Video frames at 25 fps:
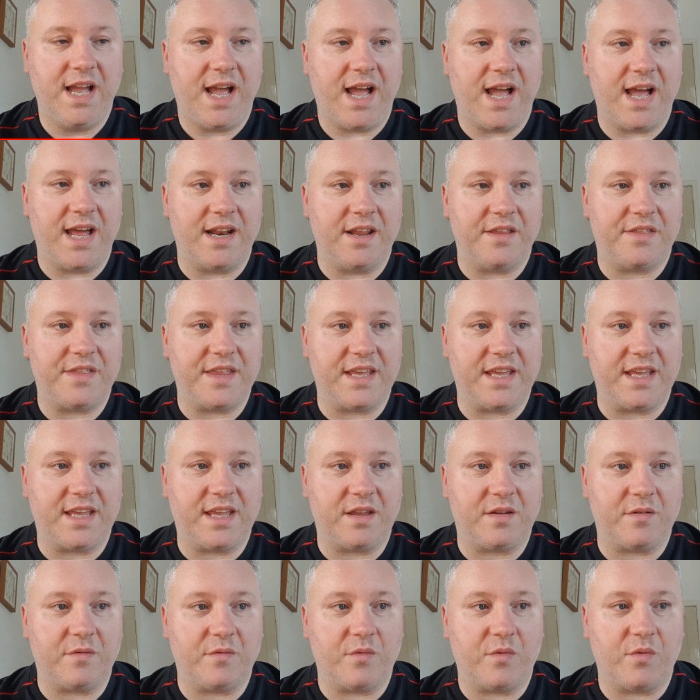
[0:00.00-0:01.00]
And I think
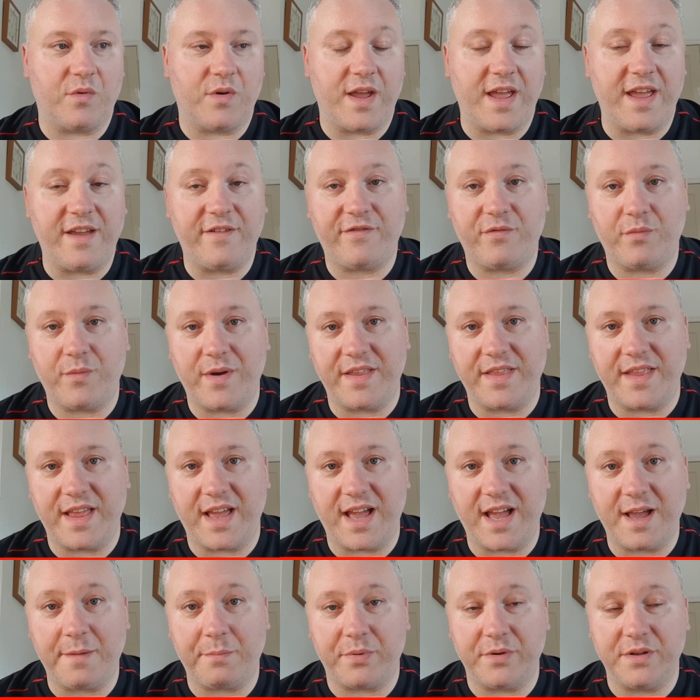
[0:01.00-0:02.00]
when
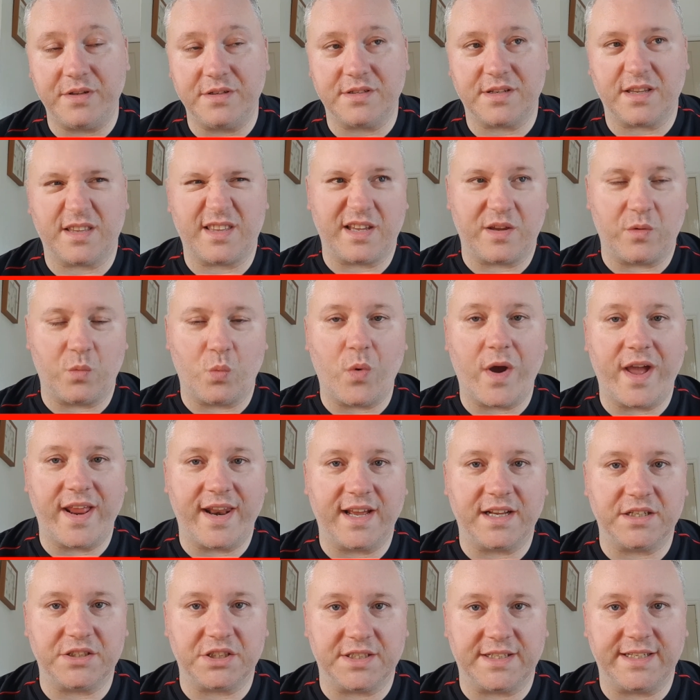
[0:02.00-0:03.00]
that happens,
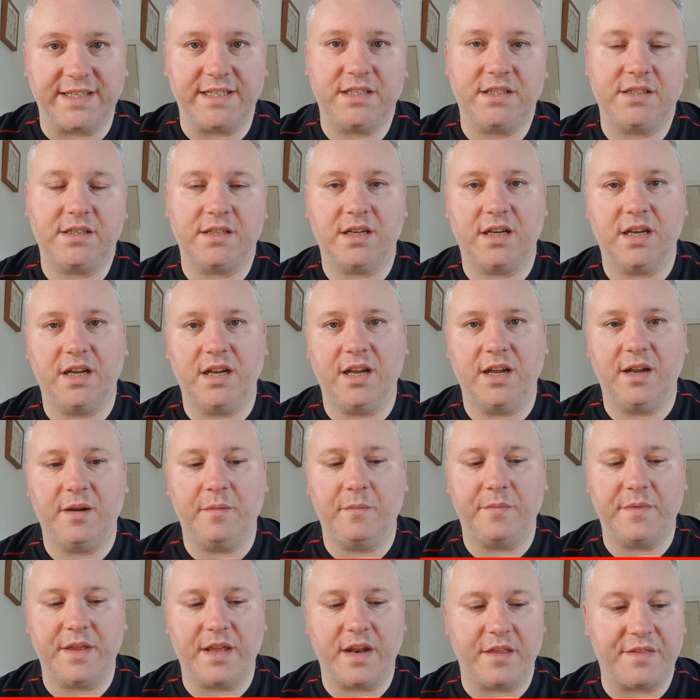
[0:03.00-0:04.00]
and